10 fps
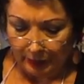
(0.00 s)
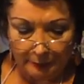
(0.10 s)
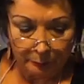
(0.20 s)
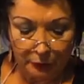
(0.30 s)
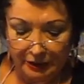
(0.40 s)

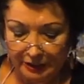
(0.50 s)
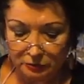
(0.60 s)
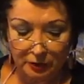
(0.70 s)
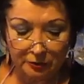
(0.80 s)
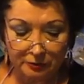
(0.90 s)
I'm putting it
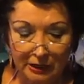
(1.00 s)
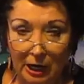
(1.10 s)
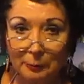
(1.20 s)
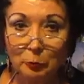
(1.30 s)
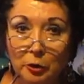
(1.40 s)
together. Now,
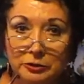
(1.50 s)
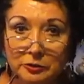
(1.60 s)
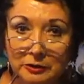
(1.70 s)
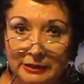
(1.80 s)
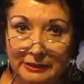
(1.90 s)
I'm going
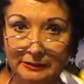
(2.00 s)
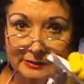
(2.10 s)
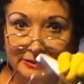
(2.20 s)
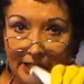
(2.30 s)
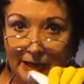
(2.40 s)
to clean
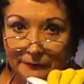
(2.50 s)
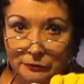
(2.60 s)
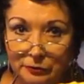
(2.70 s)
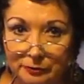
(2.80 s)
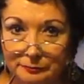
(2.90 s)
this
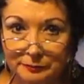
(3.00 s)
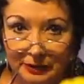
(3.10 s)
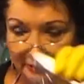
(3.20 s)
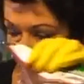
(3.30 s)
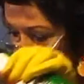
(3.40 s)
after
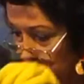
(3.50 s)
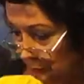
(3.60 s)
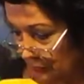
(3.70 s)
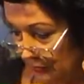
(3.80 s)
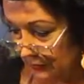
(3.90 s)
because
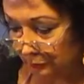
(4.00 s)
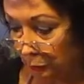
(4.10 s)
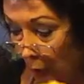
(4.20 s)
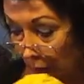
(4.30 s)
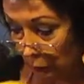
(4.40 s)
it's
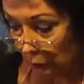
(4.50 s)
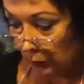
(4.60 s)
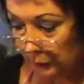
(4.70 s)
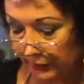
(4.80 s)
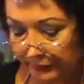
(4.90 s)
quite
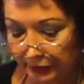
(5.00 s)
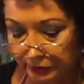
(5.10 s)
loaded there,